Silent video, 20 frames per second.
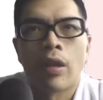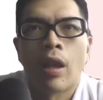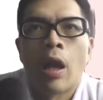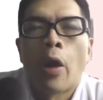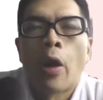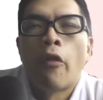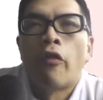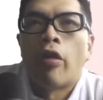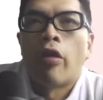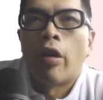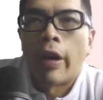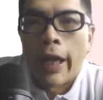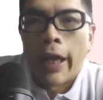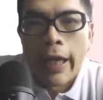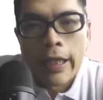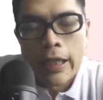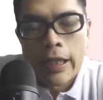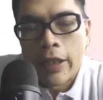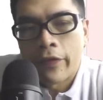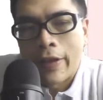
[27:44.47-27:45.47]

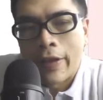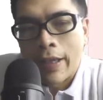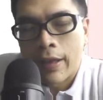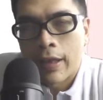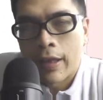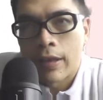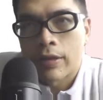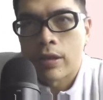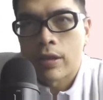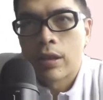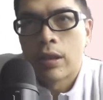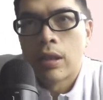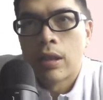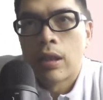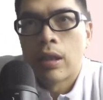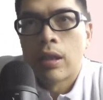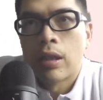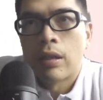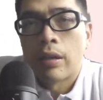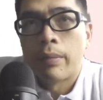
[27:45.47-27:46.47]
AD factors,
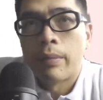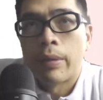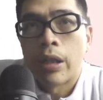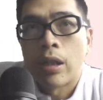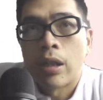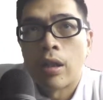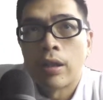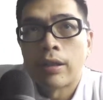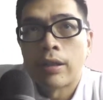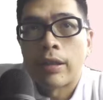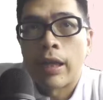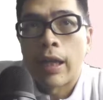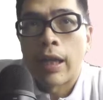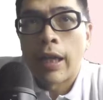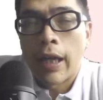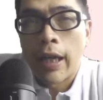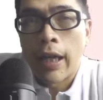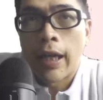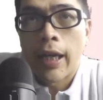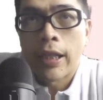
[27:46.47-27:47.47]
okay, because there are
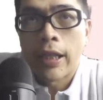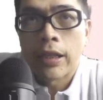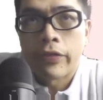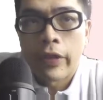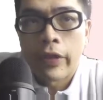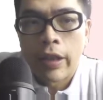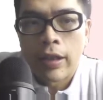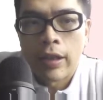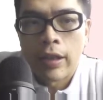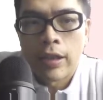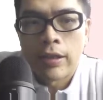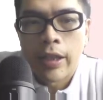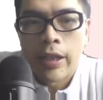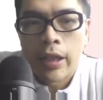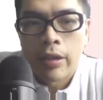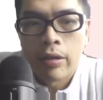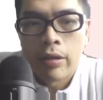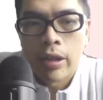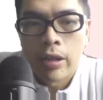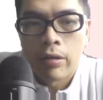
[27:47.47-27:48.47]
AS factors that
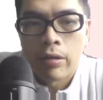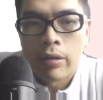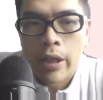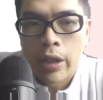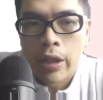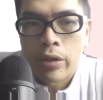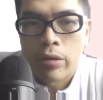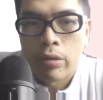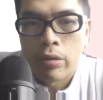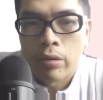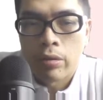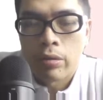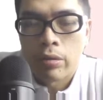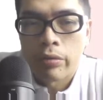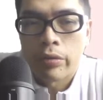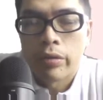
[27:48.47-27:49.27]
could lead to actual growth.